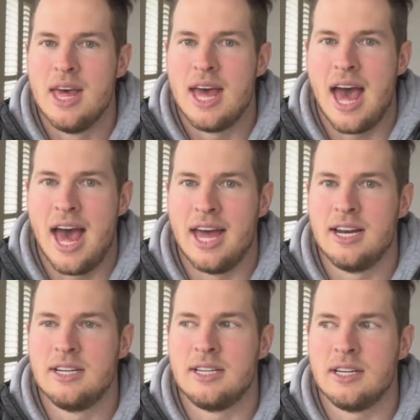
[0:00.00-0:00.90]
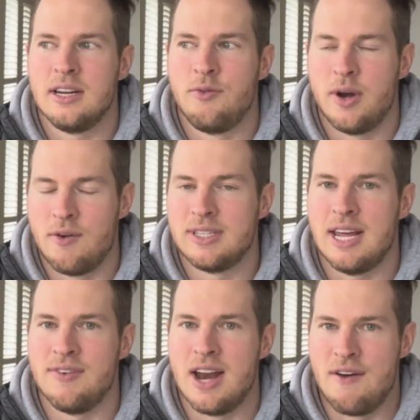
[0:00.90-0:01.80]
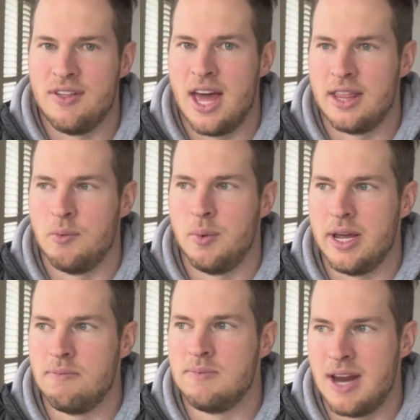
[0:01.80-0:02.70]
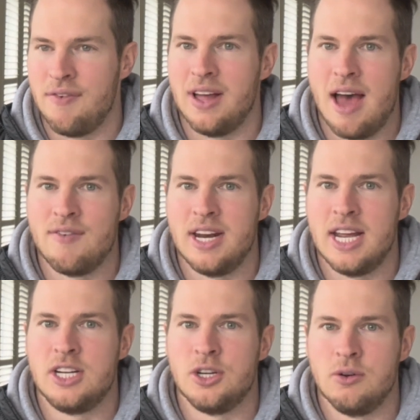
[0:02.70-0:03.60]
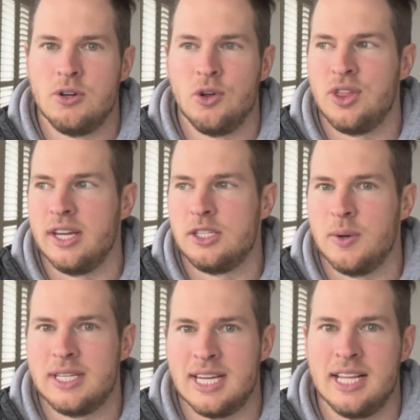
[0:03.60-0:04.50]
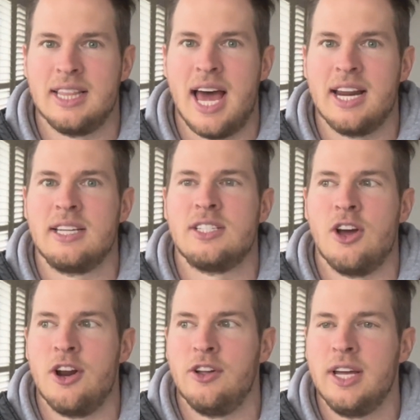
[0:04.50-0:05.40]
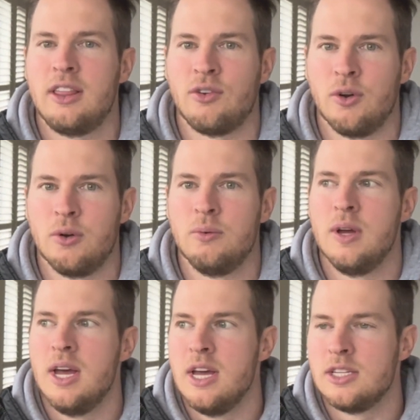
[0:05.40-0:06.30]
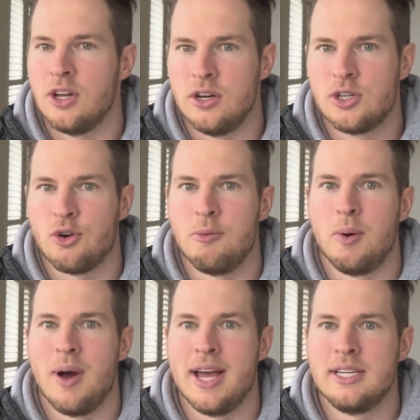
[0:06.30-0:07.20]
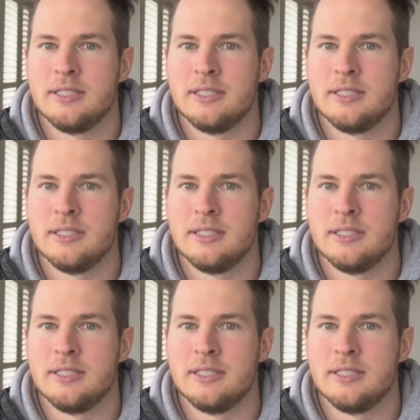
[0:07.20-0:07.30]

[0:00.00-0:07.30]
And if we don't receive enough of that, then we definitely have a need to do things to seek that externally through certain trauma ways.